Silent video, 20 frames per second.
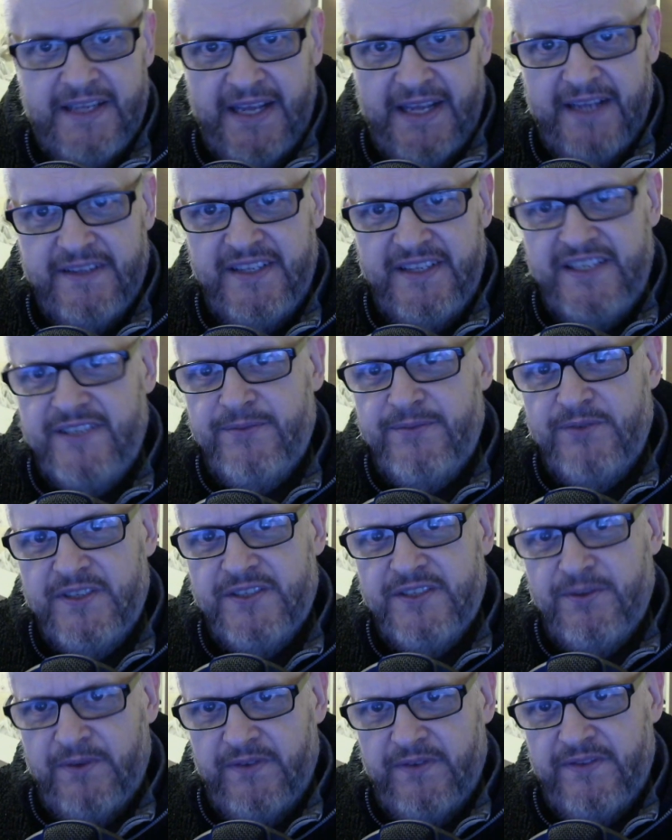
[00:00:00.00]
Now this
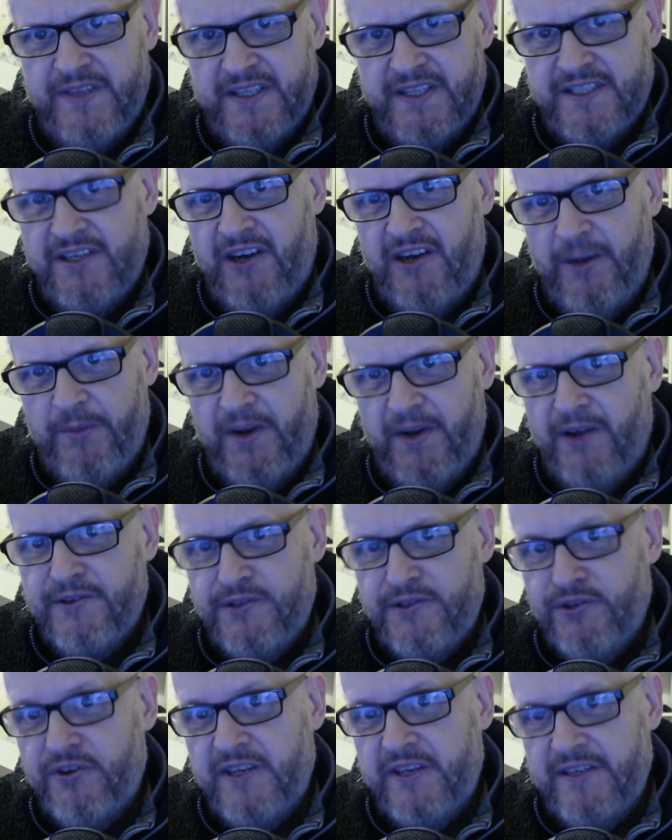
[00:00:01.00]
was sort of the time when I
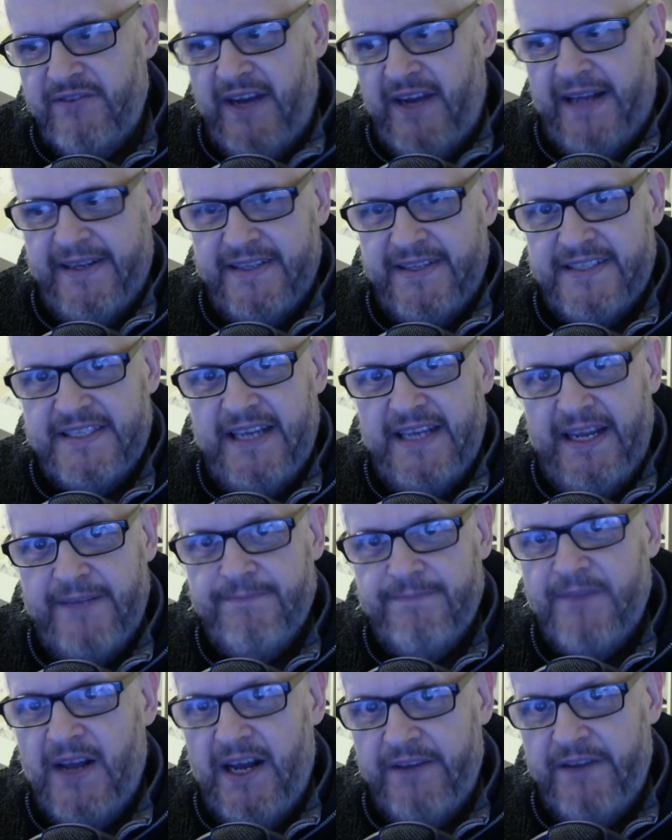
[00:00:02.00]
was looking around and
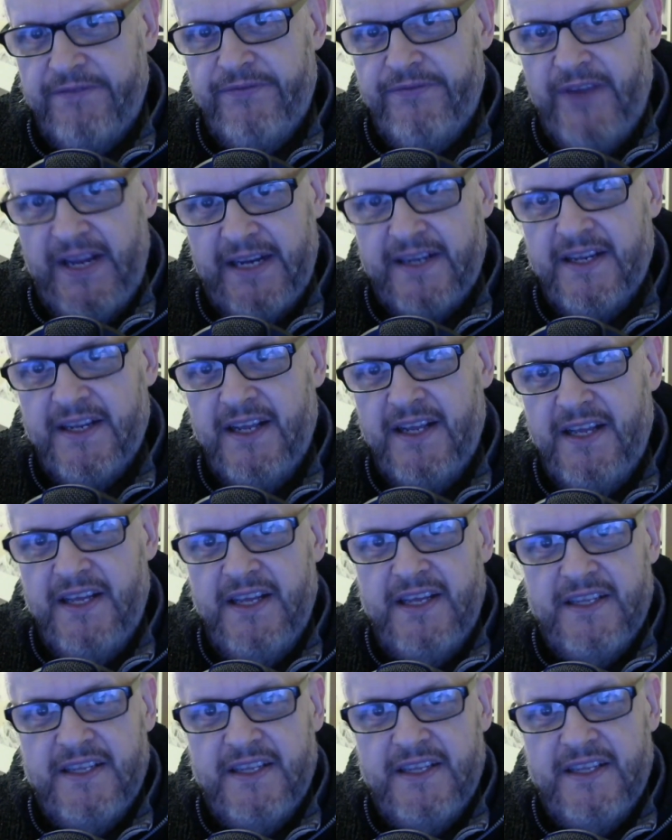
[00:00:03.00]
saying, I think